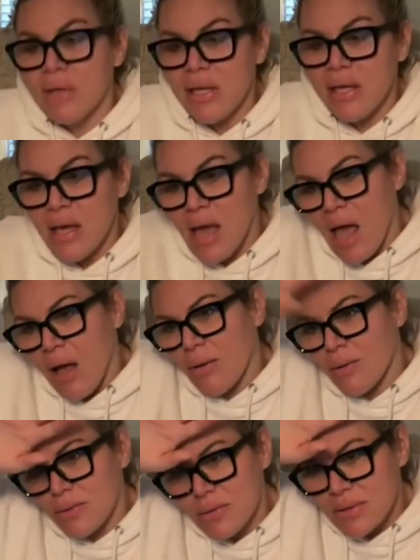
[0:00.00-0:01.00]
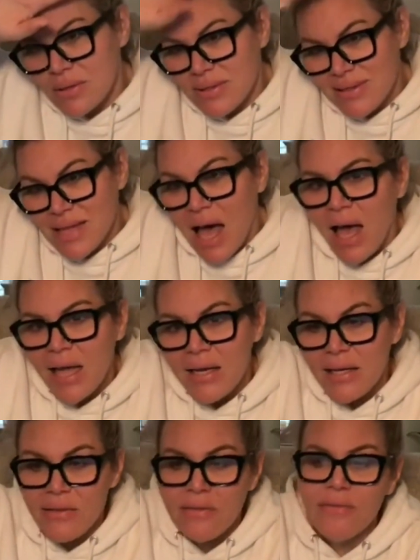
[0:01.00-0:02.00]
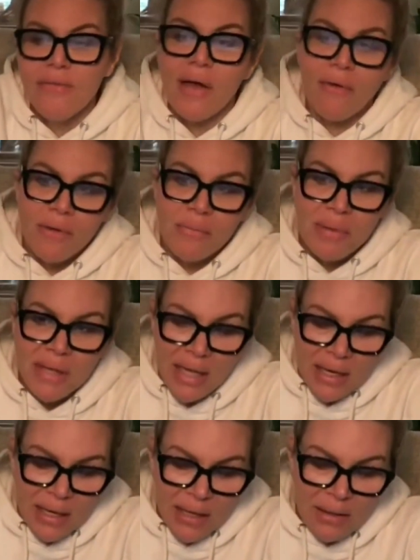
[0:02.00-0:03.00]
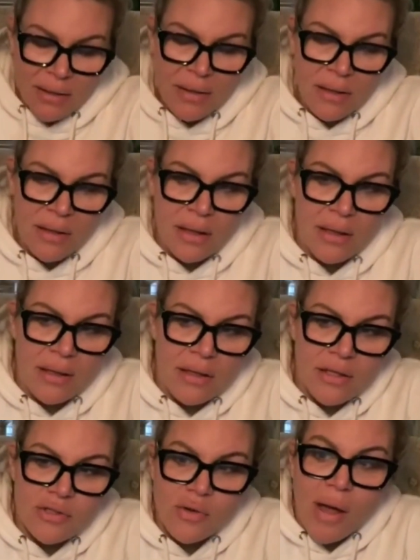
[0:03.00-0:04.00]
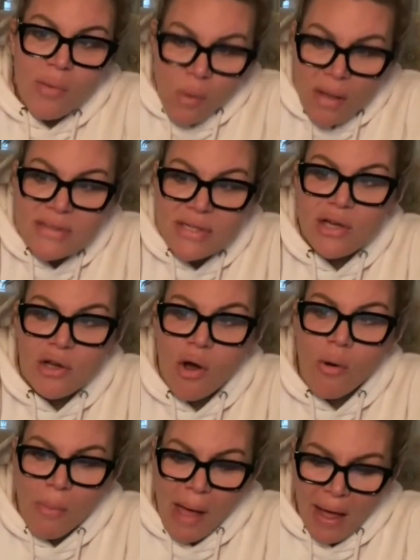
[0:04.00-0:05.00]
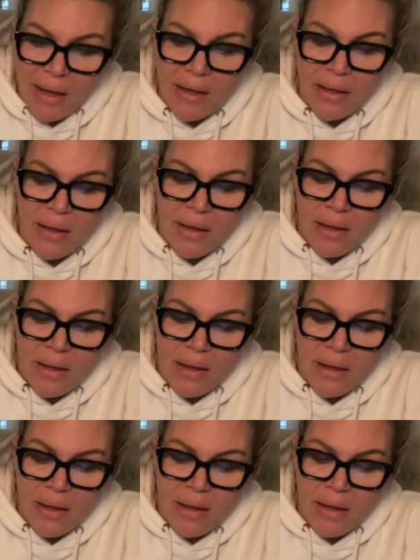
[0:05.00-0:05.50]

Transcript: me outside in the very beginning. So I was gonna go back,